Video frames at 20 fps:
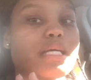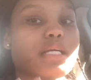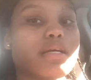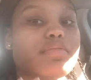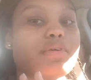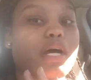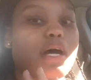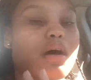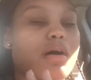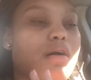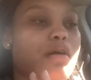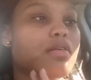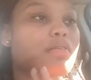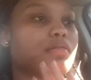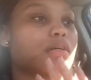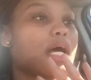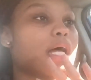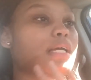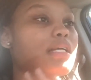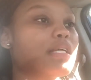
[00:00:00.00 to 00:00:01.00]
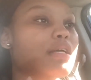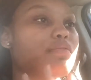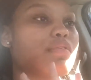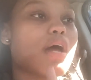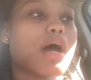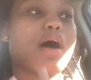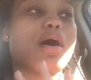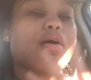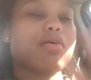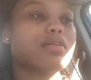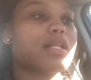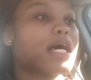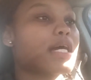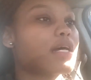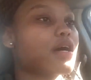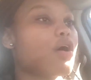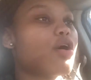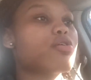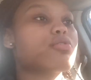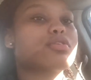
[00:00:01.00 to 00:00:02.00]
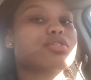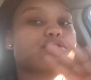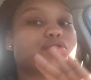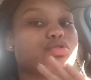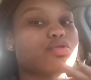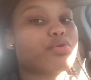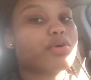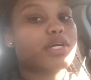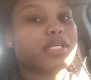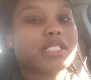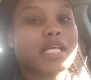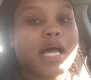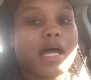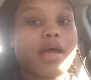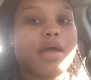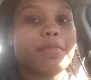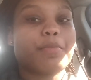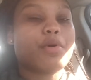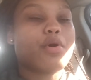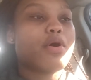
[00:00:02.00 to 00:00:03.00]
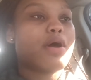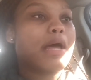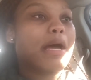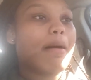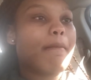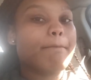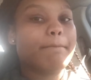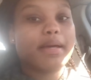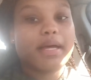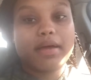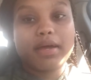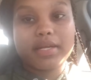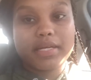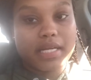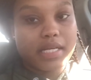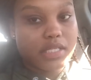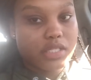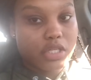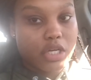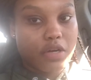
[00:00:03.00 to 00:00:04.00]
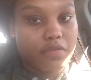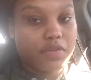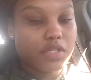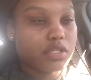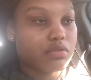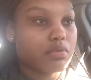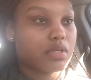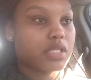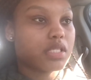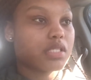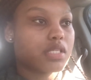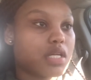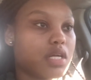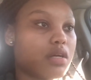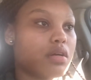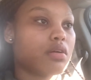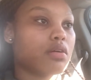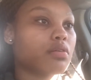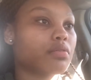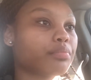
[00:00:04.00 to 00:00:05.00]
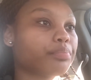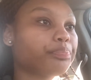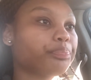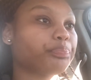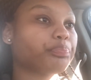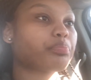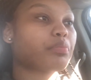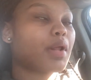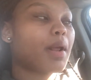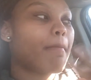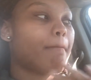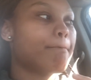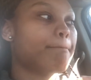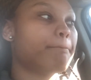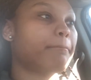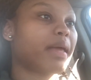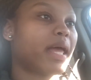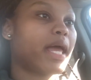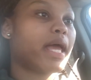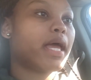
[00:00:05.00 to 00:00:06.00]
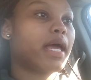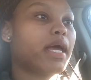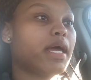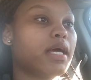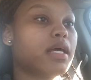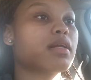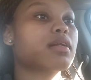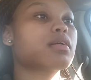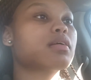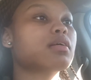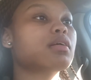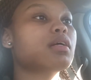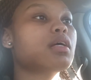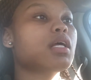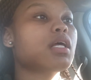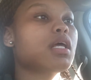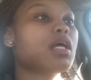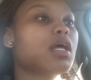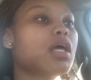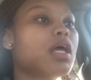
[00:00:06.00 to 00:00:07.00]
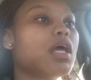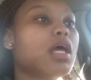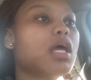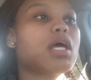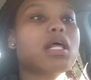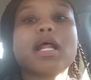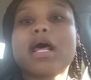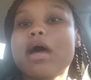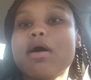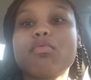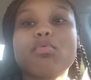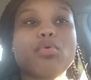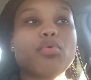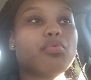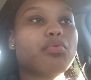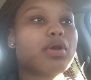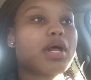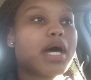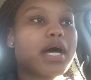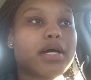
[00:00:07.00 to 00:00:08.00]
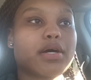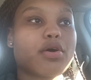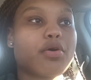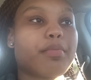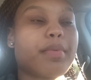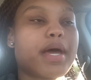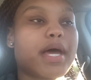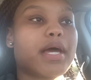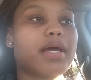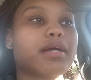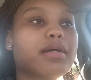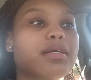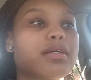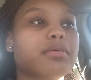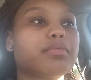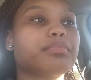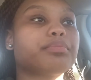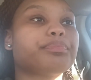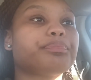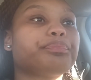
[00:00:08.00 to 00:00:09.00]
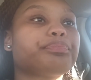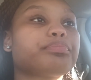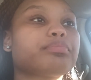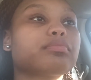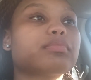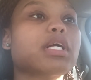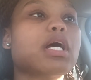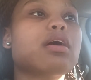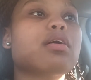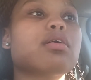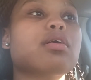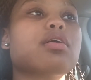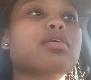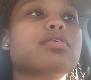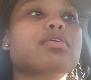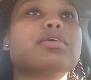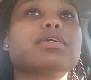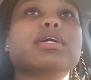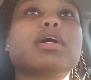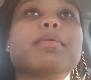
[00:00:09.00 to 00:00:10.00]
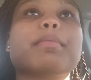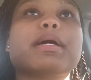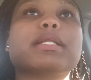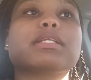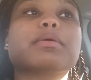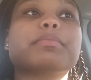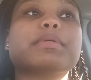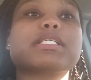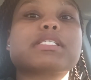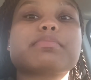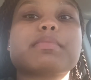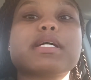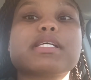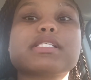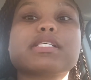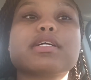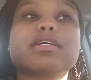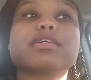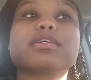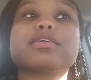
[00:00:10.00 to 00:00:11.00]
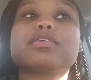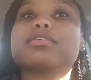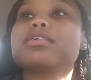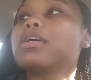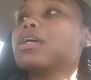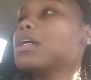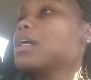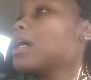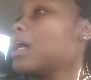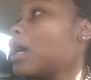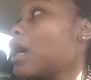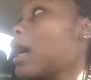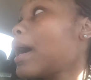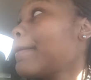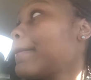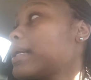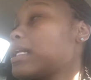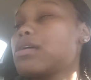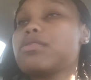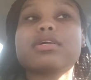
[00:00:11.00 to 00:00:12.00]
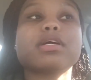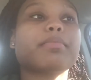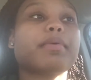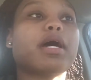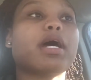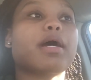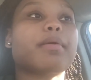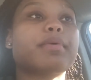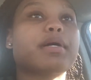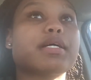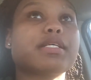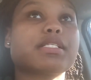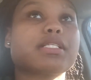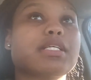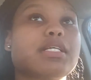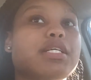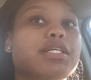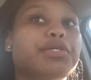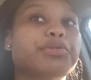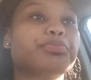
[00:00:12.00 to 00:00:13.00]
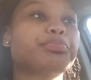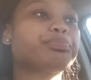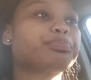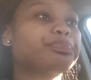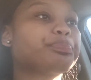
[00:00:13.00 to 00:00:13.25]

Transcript: can give y'all like a whole story time on how bad that service was there. Bad. And I will not go back. Hold on, y'all. I'm about to miss my turn. I'm about to go get my eyebrows done.